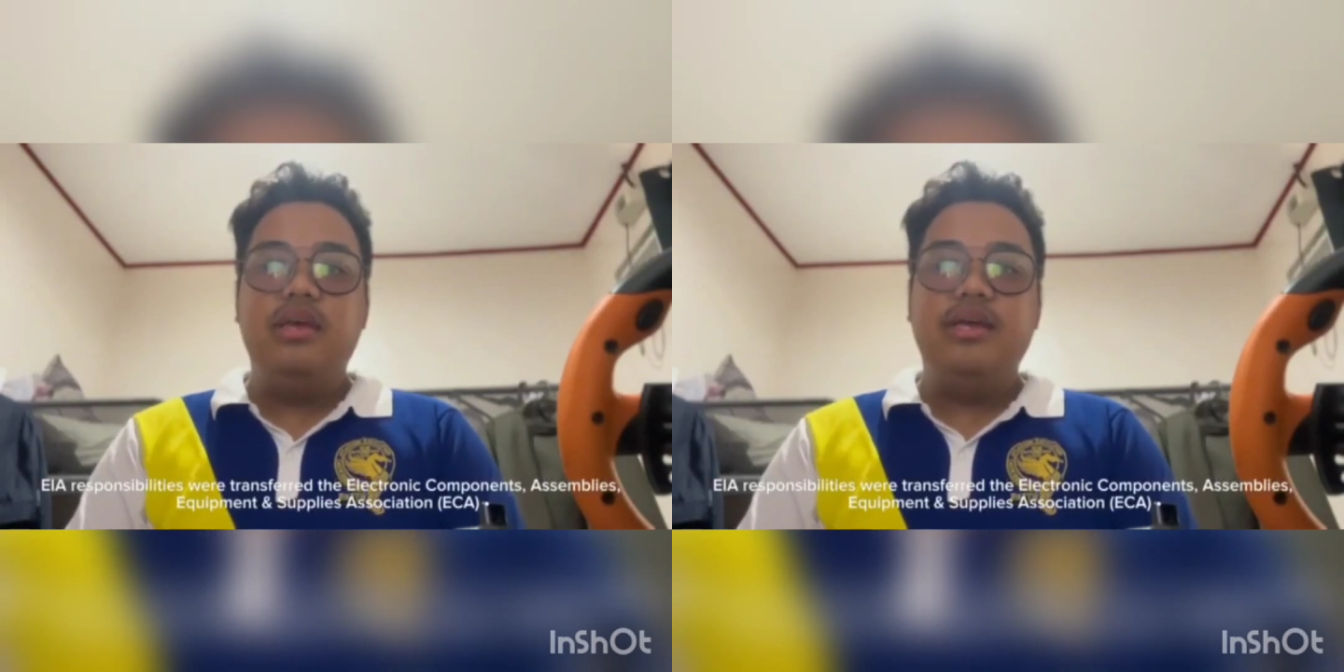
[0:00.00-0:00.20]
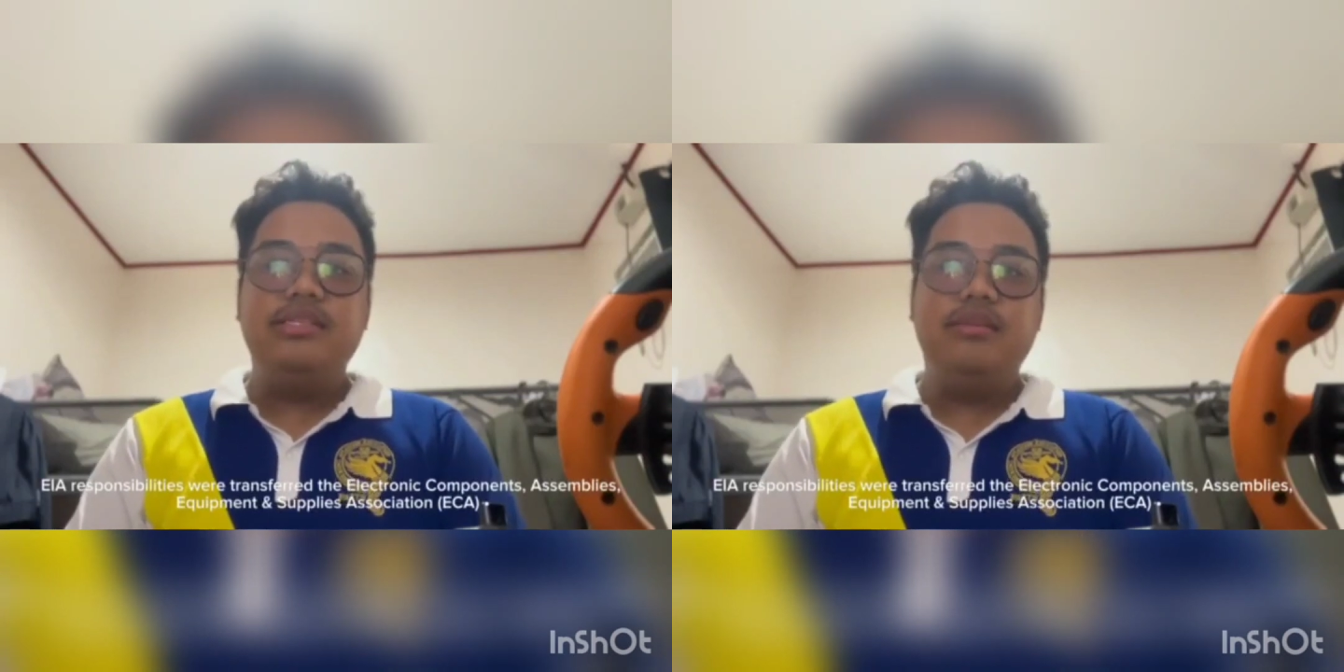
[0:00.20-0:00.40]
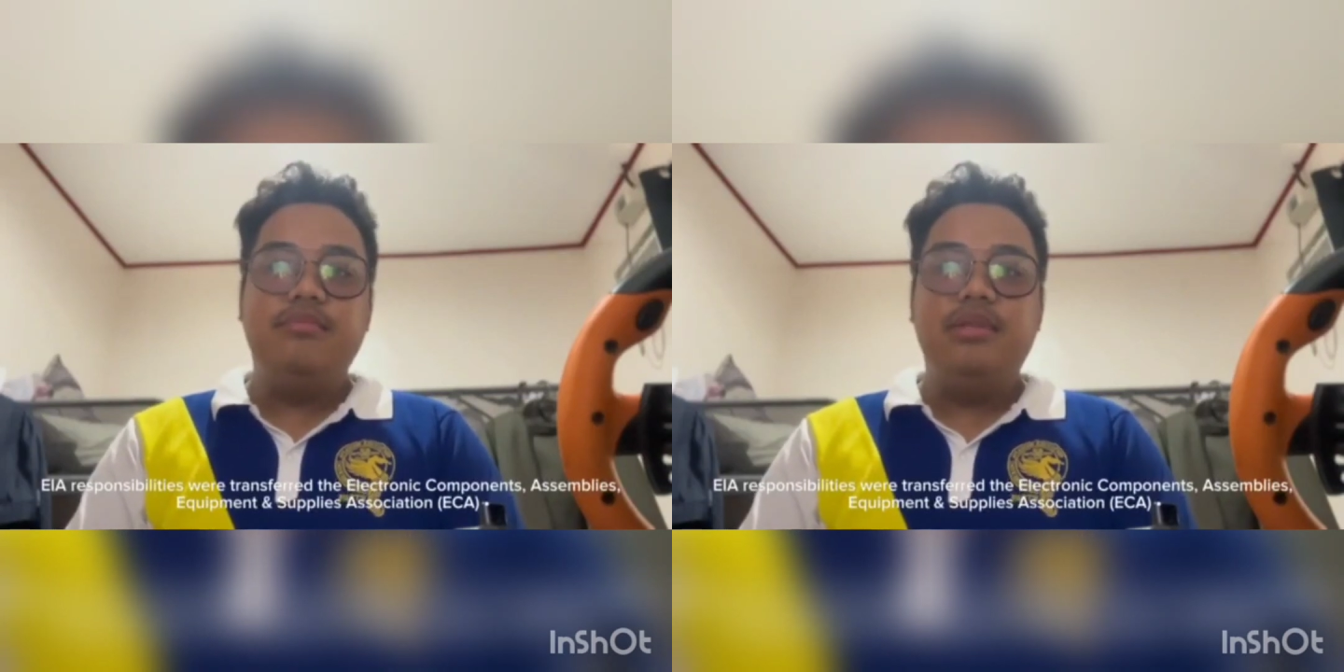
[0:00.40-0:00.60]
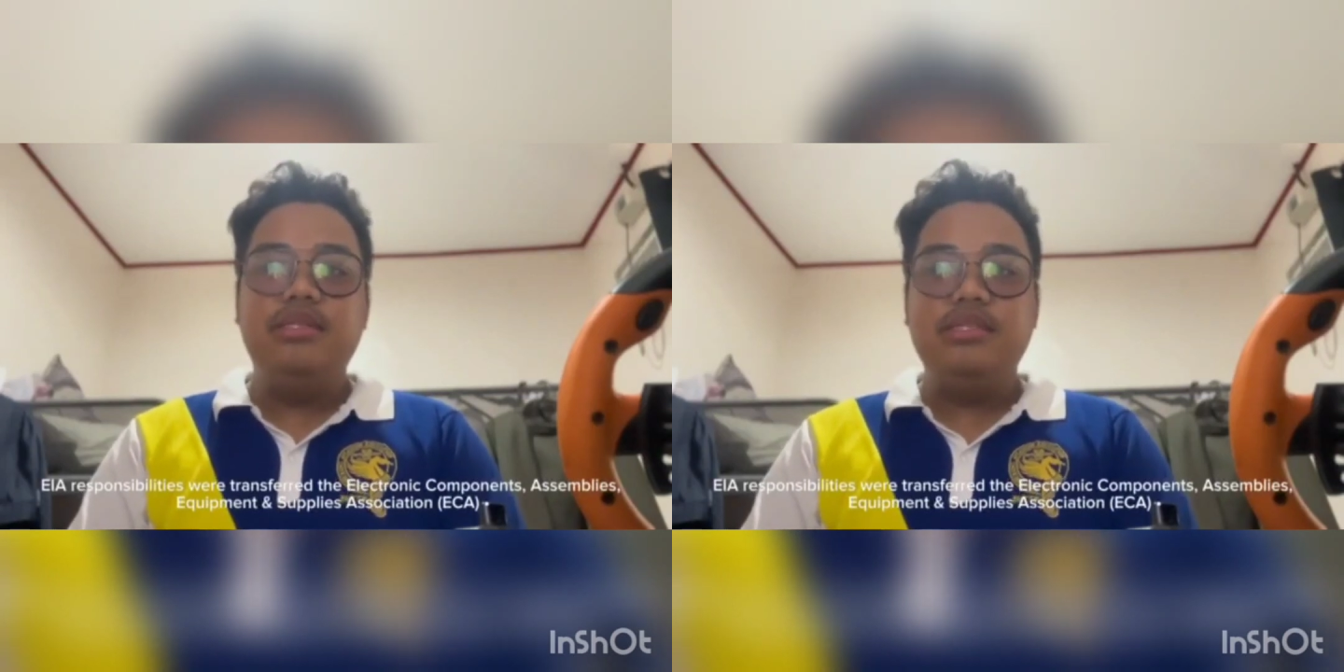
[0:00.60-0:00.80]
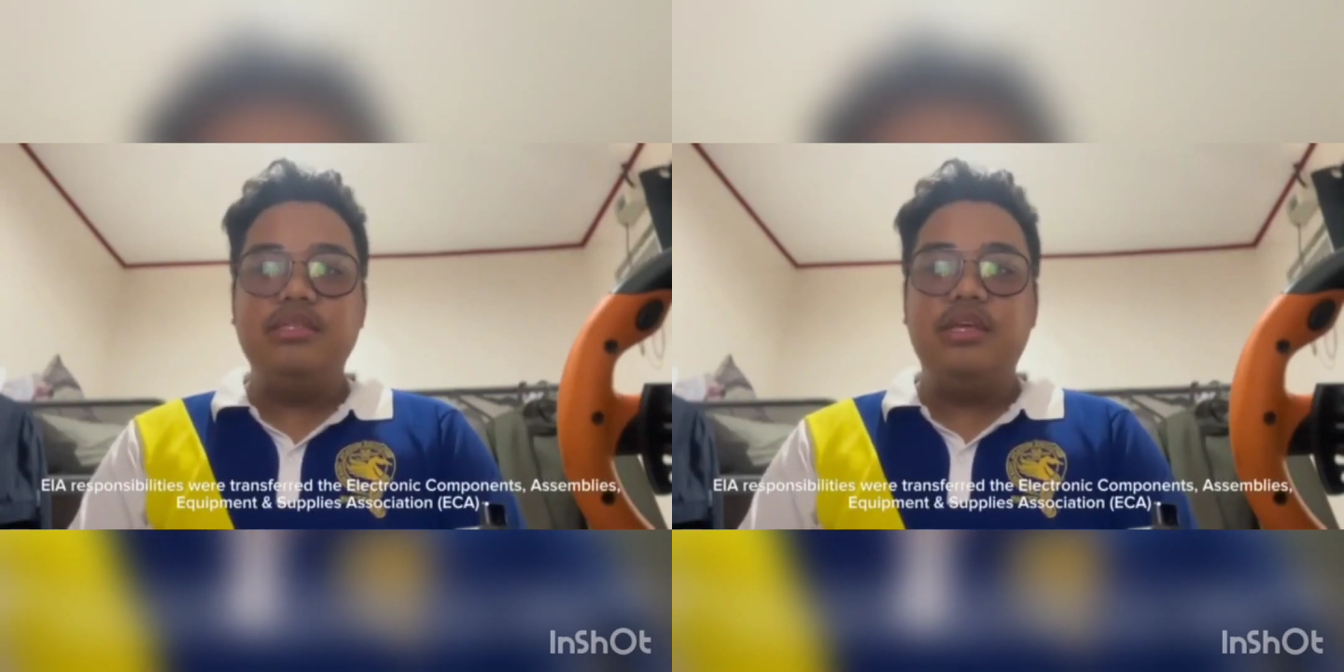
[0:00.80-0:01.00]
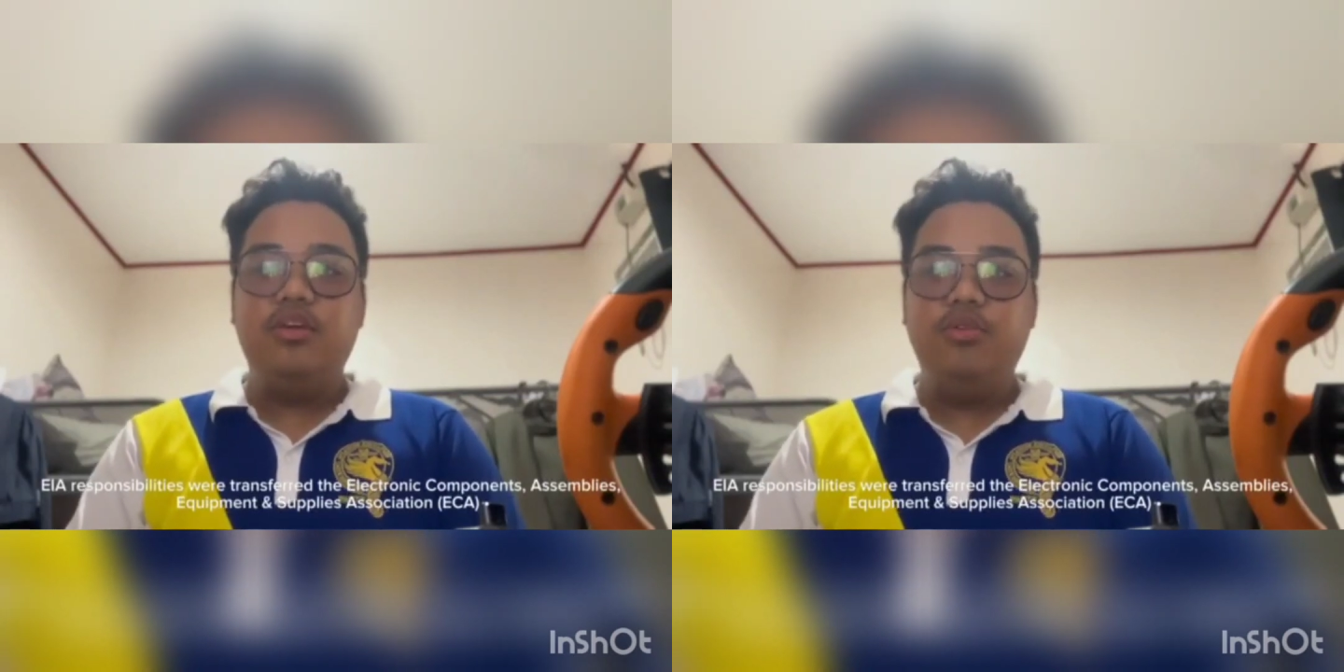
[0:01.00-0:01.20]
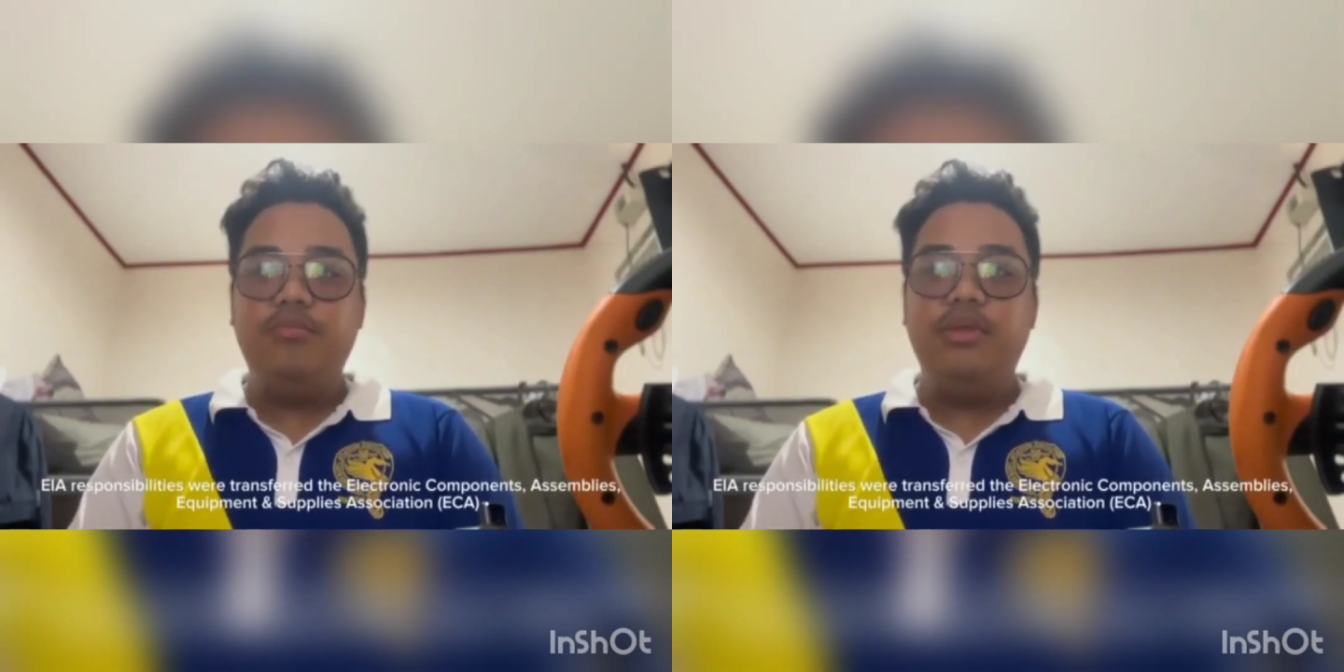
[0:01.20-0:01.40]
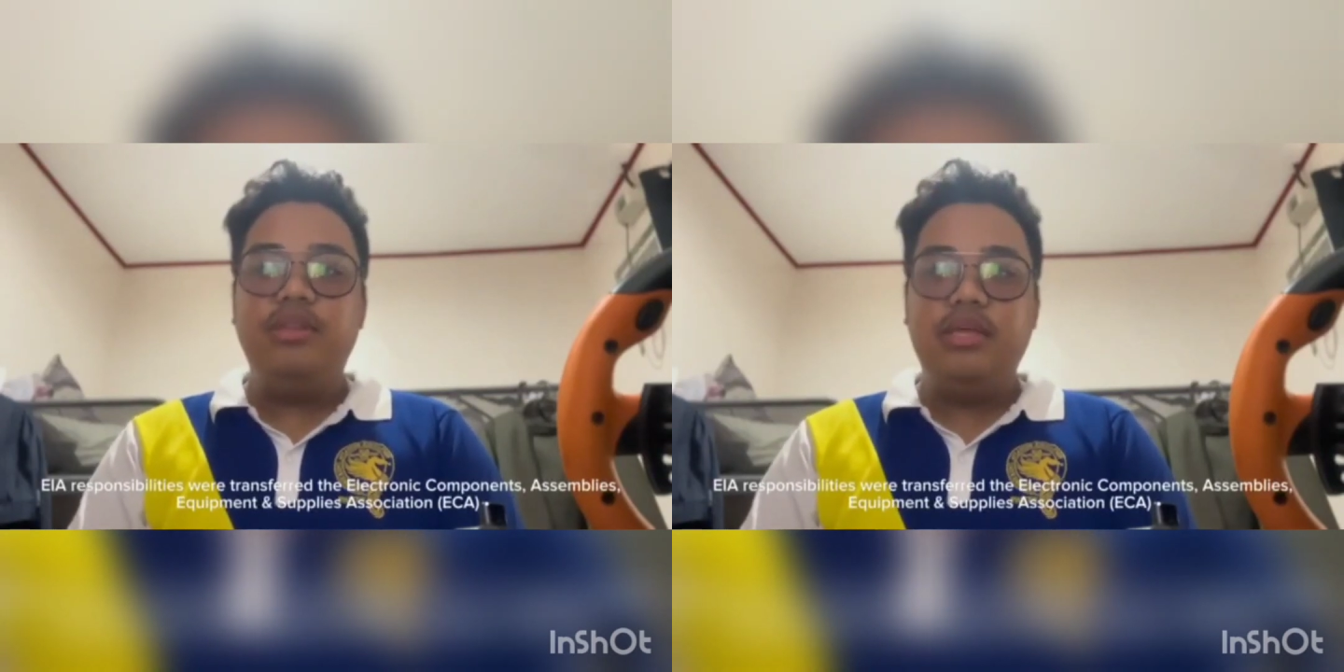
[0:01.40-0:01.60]
Assemblies,
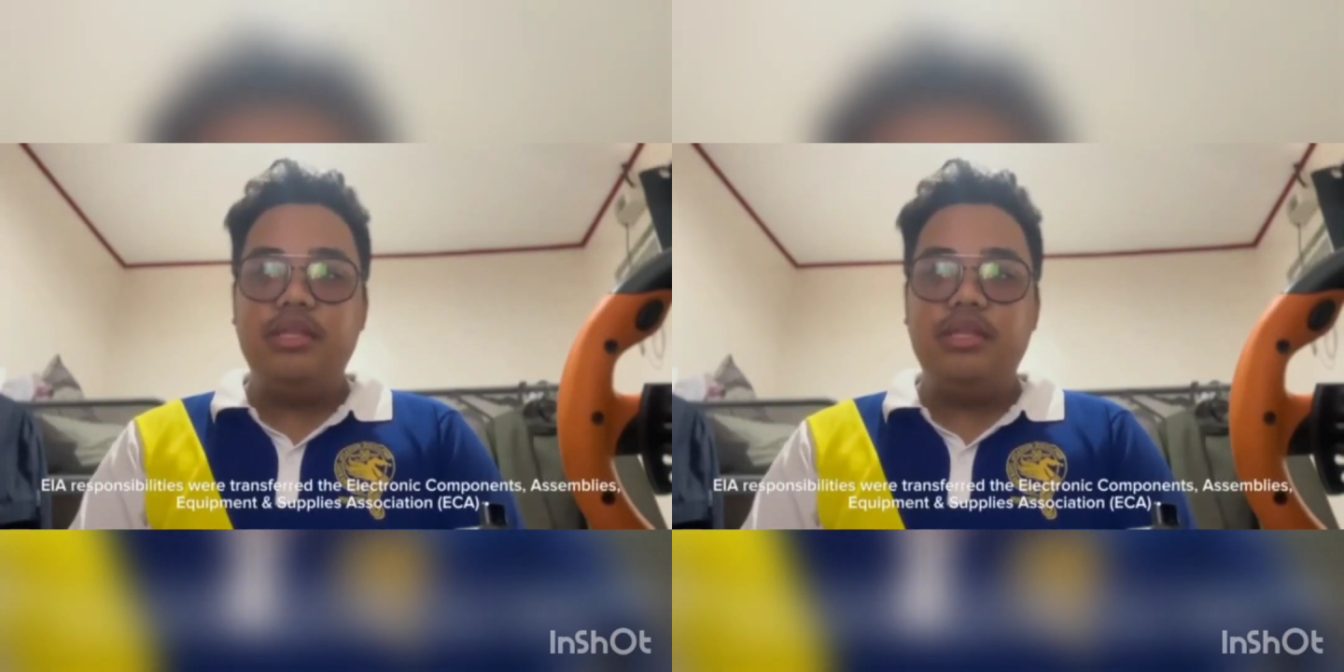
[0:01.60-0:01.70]
Equipment